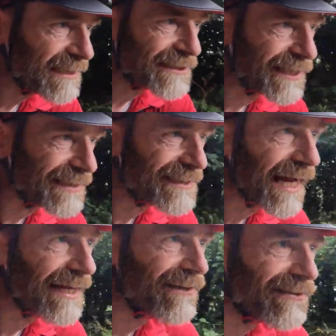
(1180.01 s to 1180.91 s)
imagining
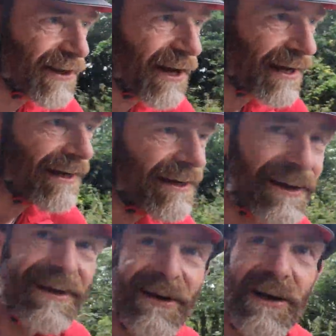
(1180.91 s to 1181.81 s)
the tales like
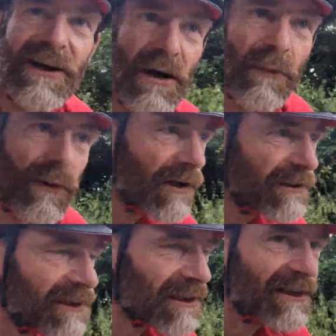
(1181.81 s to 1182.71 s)

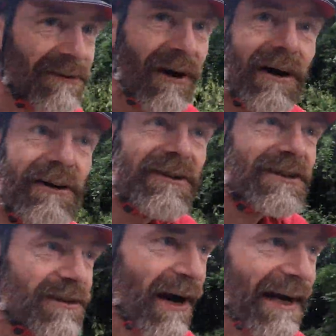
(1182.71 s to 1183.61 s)
woods and
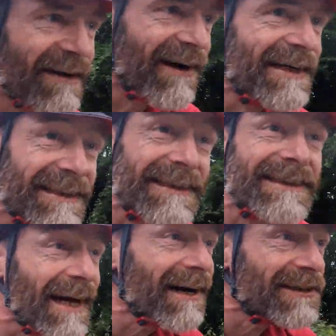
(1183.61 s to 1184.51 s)
roads and trackways,
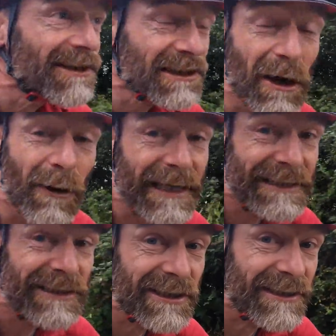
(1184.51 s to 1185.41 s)
because they are so
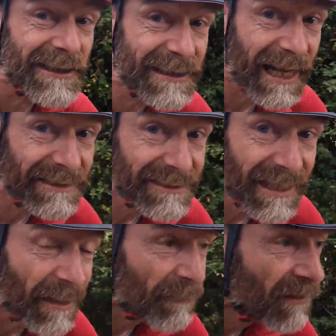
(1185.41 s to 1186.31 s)
ancient. This
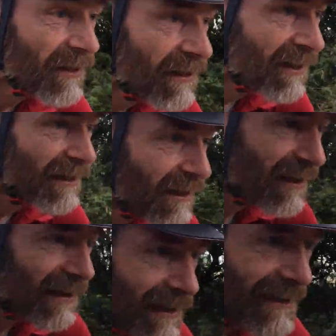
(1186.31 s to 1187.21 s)
landscape
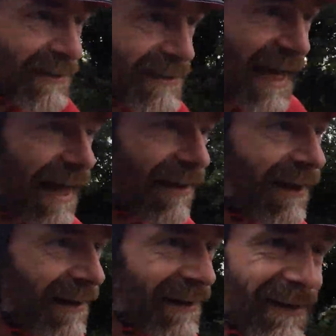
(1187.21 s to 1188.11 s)
could
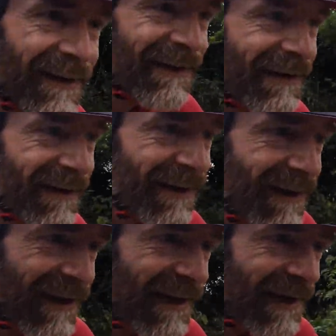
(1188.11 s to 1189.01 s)
tell
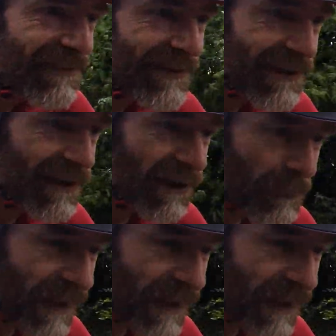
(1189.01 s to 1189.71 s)
if you could